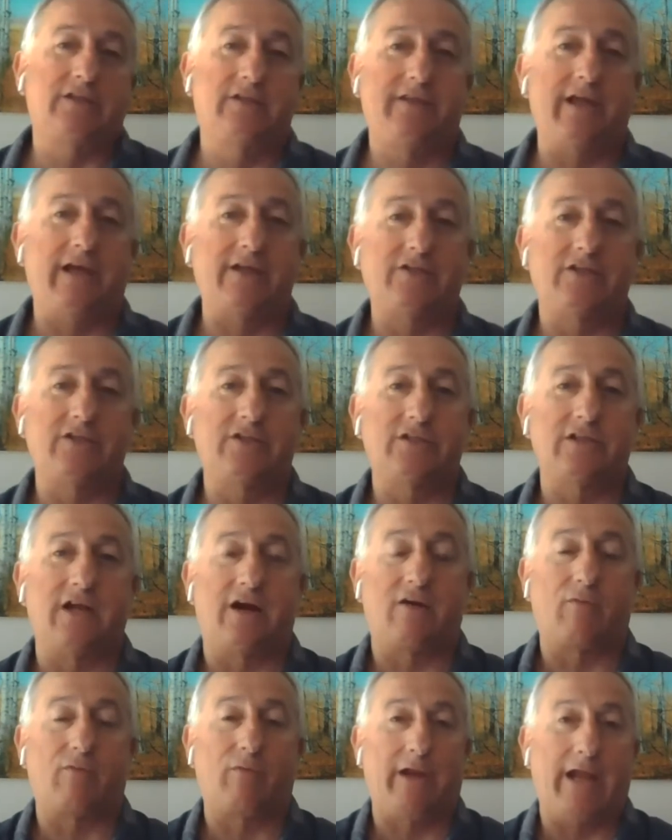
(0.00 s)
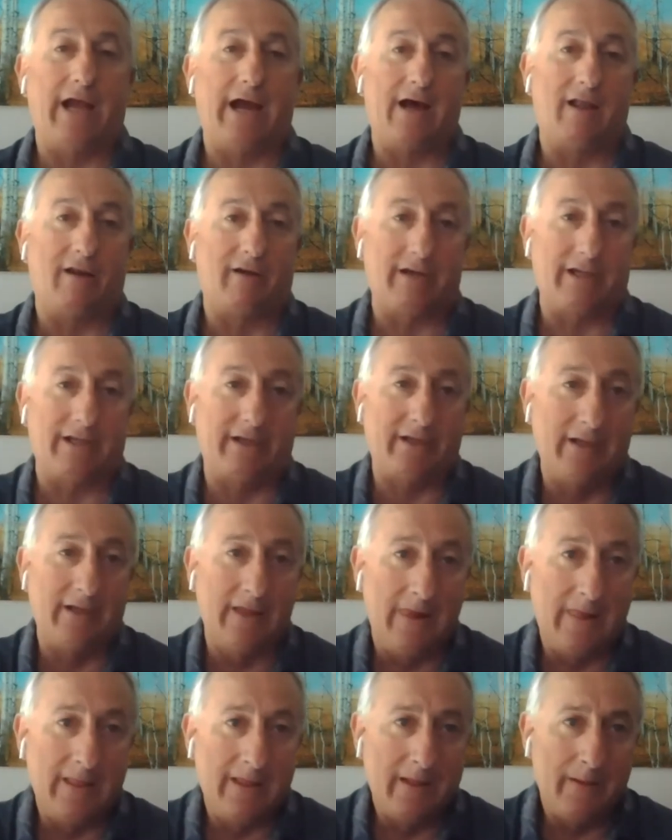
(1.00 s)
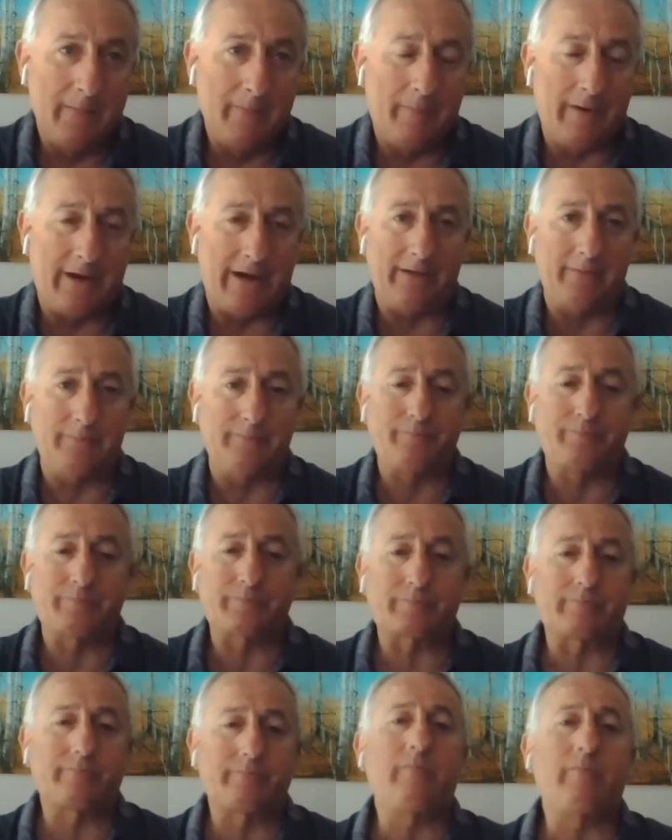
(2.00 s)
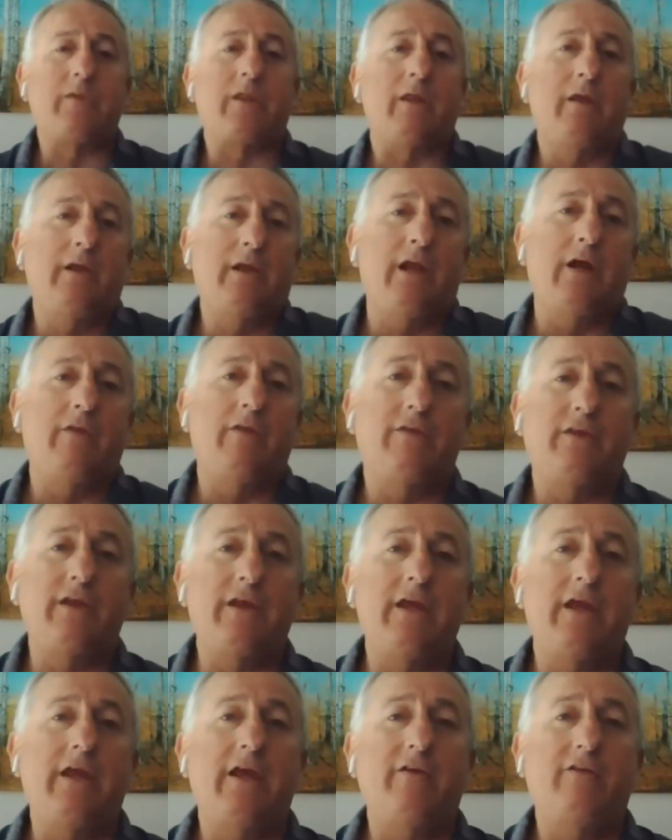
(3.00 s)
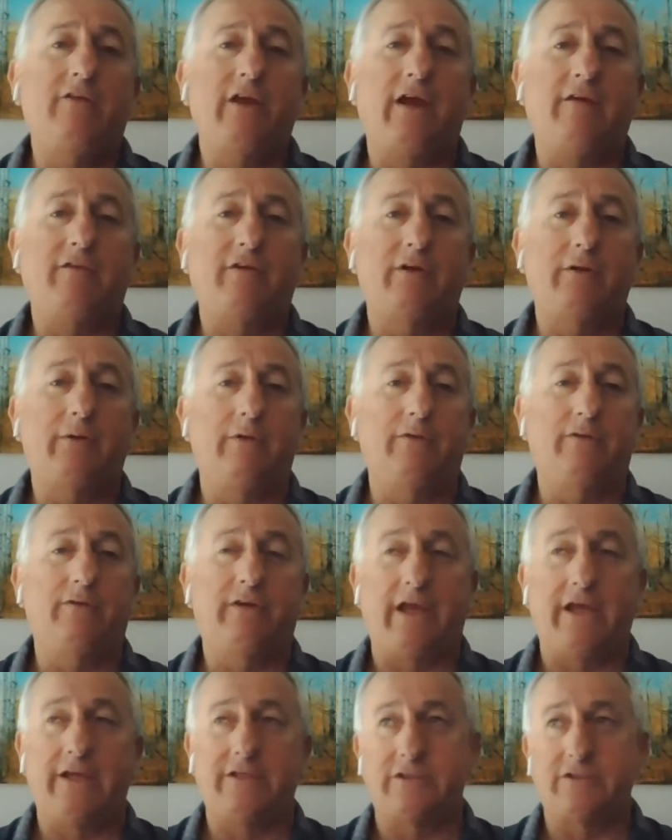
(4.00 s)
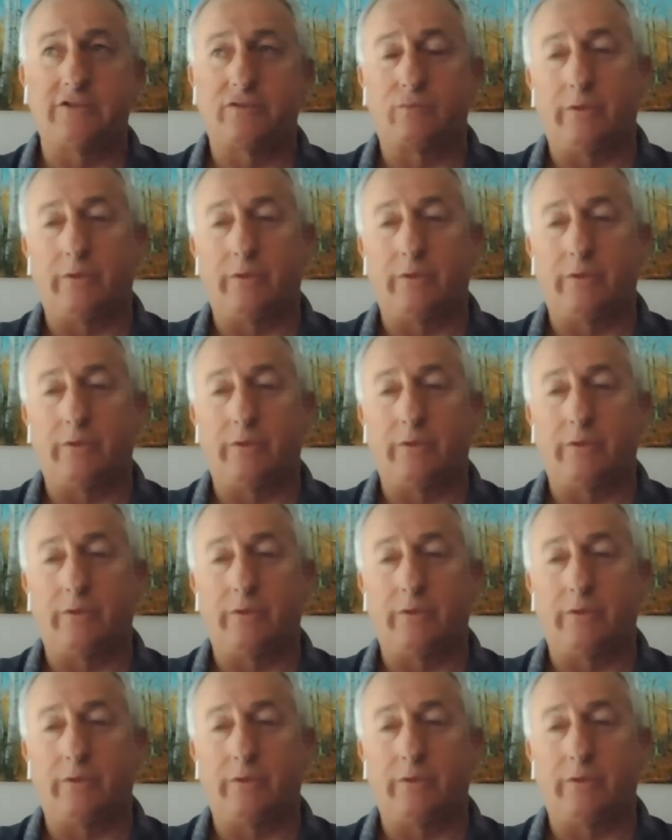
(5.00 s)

That's just not reality. But, the thing is, you have to do it in stages.